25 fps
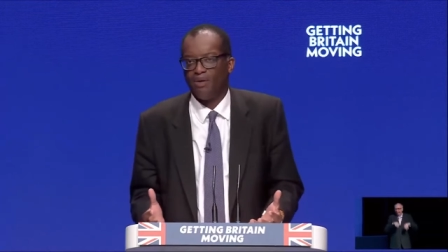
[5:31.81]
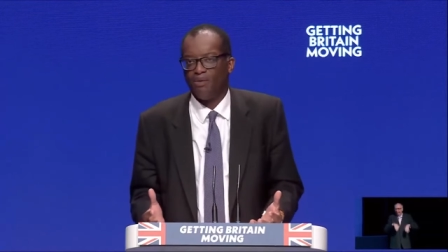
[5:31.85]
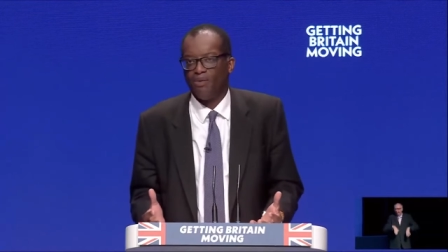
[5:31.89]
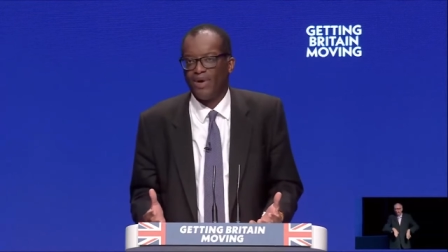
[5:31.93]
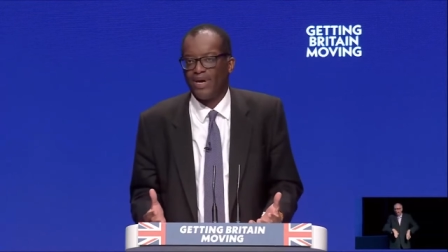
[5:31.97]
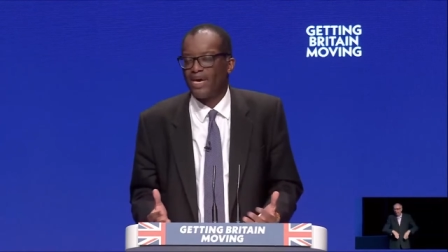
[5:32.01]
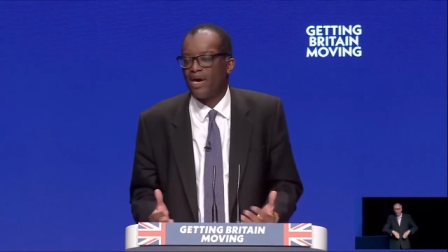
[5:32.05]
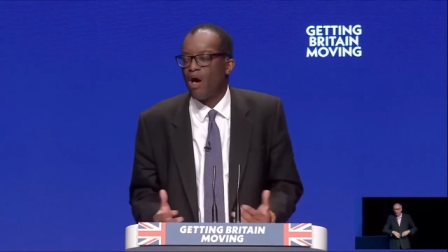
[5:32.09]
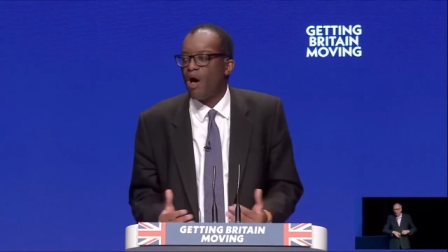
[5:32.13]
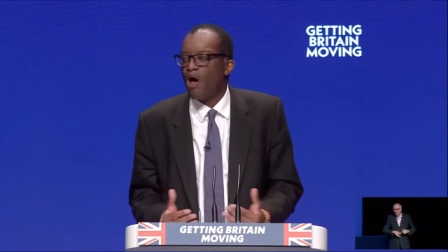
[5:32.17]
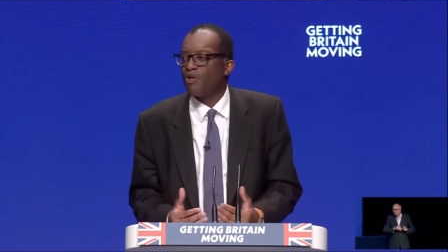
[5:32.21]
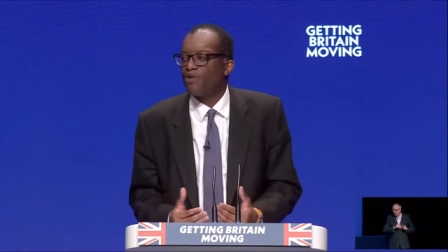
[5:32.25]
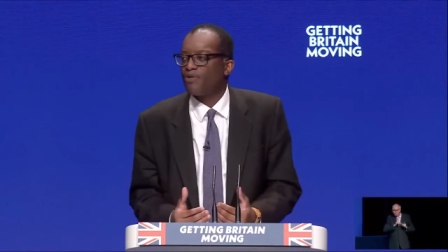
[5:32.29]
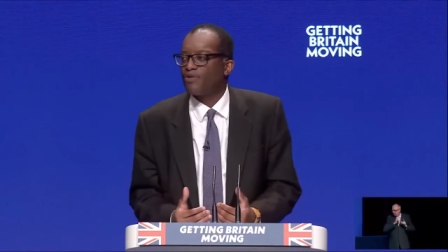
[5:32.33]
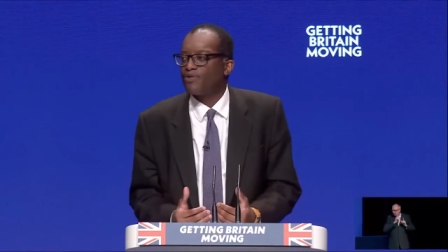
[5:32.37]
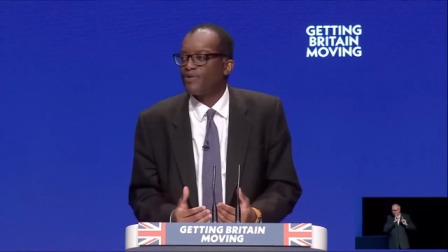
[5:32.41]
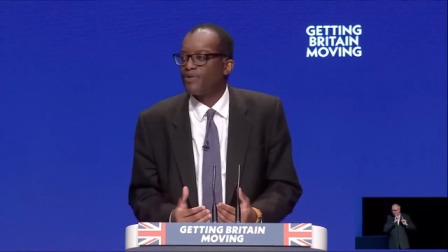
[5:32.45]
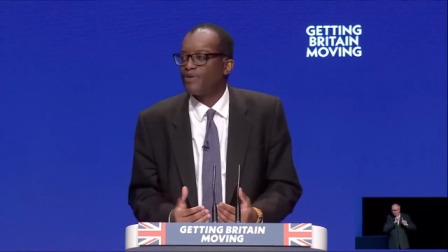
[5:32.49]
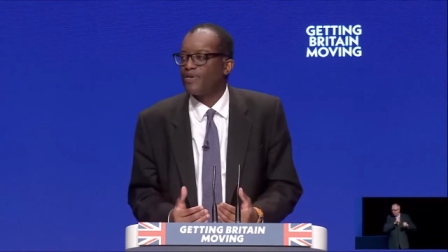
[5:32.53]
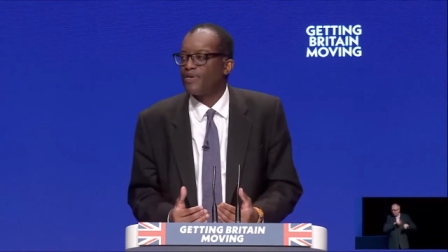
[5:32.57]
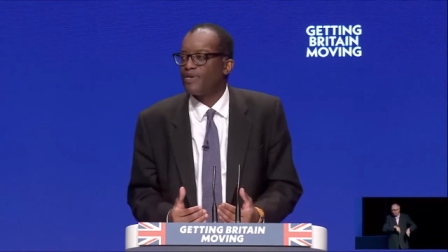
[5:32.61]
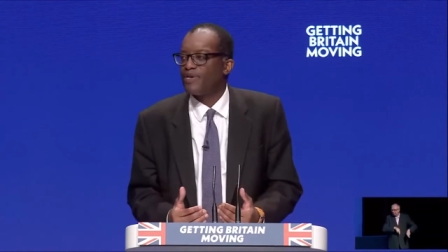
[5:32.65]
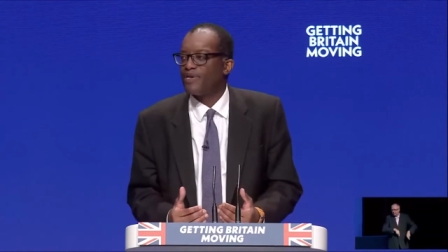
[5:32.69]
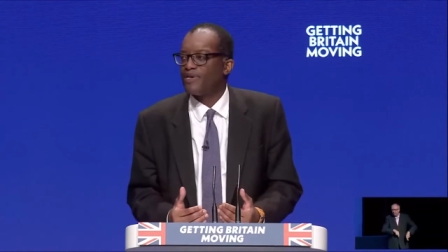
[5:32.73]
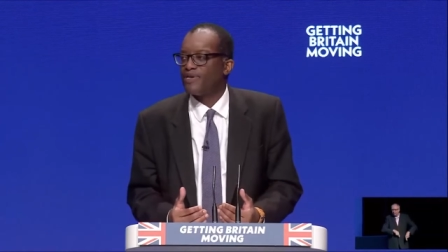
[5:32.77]
We
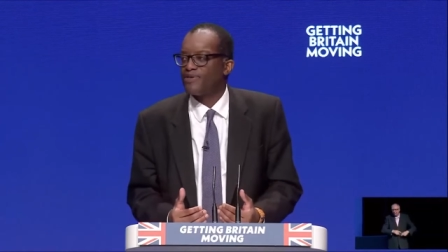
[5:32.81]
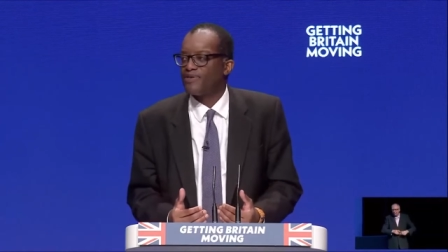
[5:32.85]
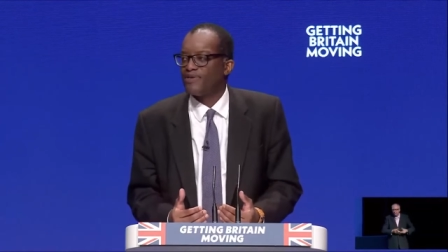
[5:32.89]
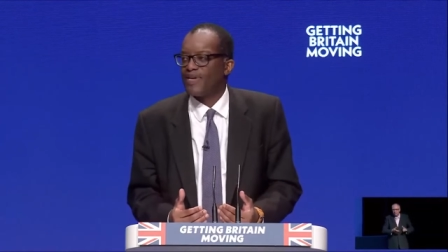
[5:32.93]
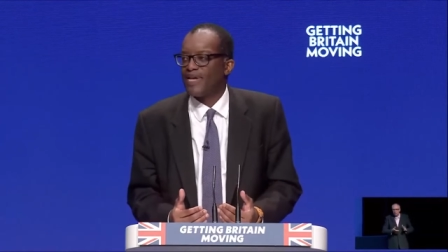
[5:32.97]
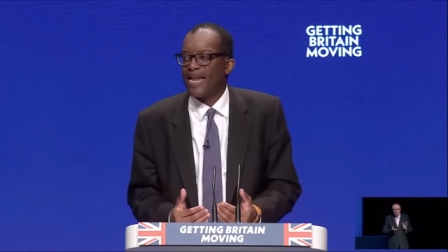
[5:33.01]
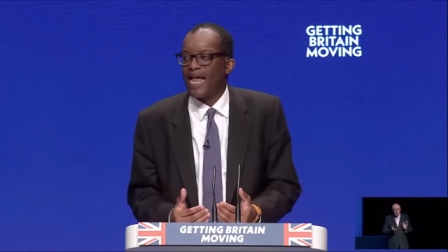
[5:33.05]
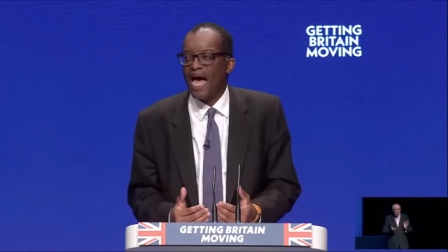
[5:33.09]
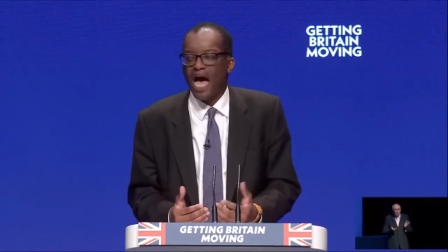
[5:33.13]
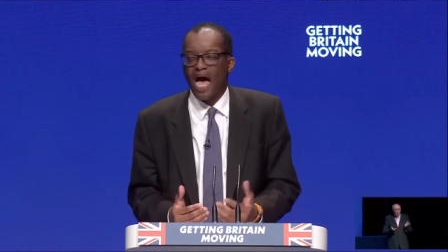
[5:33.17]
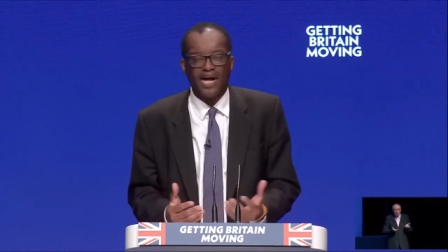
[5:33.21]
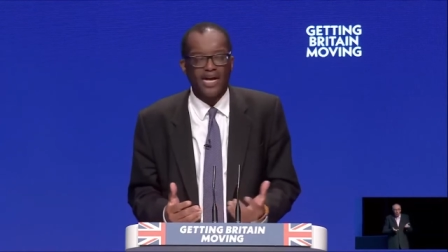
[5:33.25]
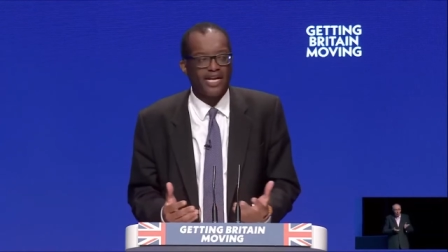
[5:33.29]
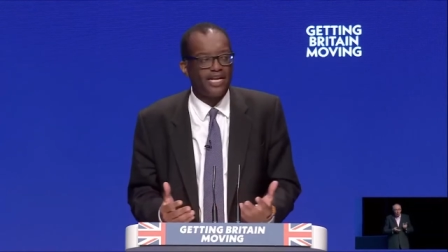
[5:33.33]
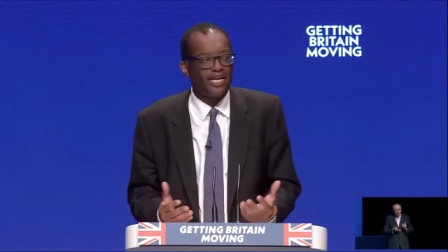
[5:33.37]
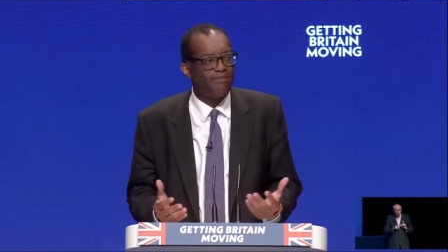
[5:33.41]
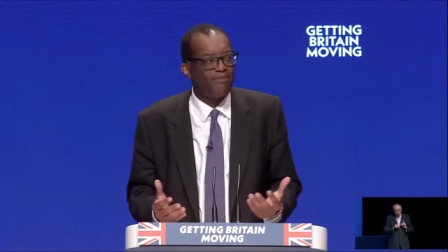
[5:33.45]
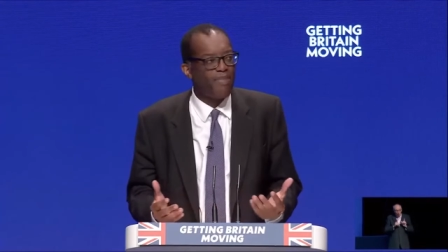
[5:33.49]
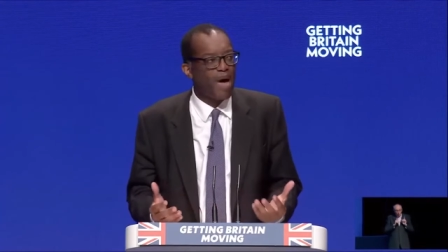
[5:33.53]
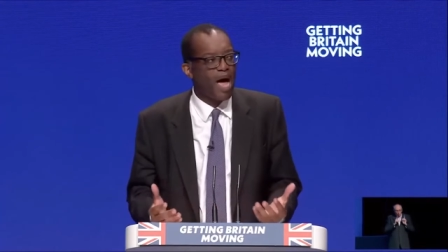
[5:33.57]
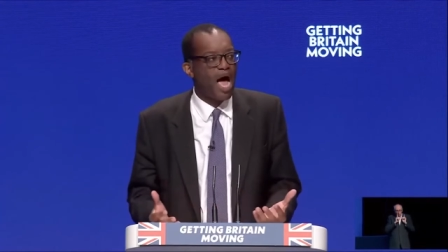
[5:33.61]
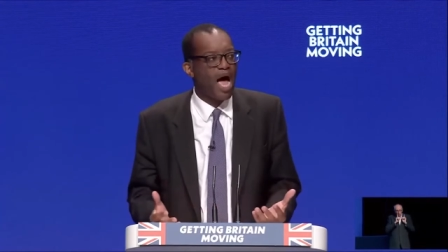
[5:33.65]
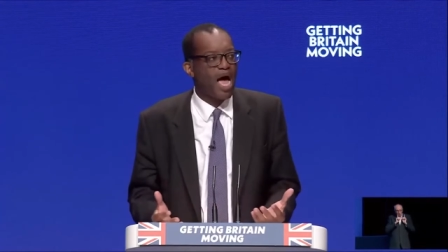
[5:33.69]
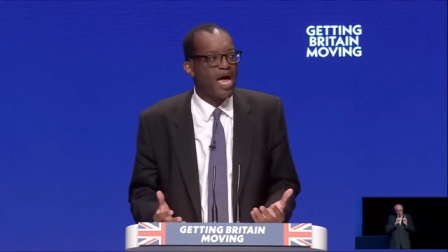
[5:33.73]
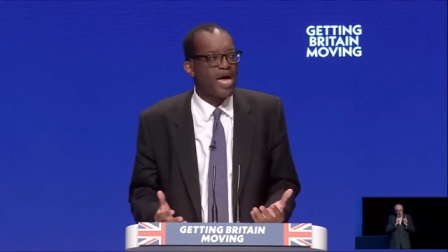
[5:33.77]
can't sit idly
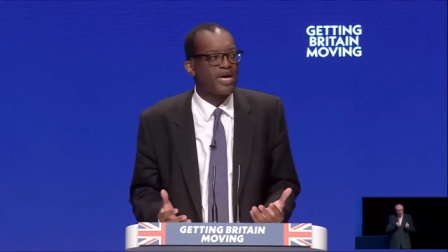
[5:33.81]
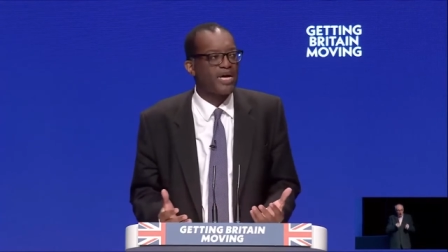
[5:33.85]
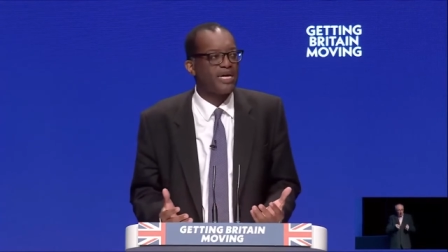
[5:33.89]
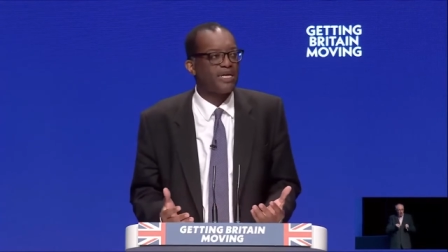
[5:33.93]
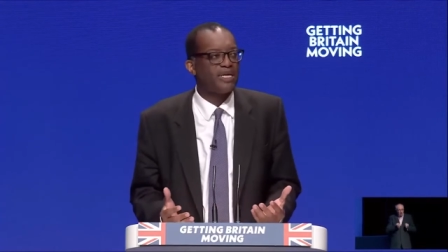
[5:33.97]
by.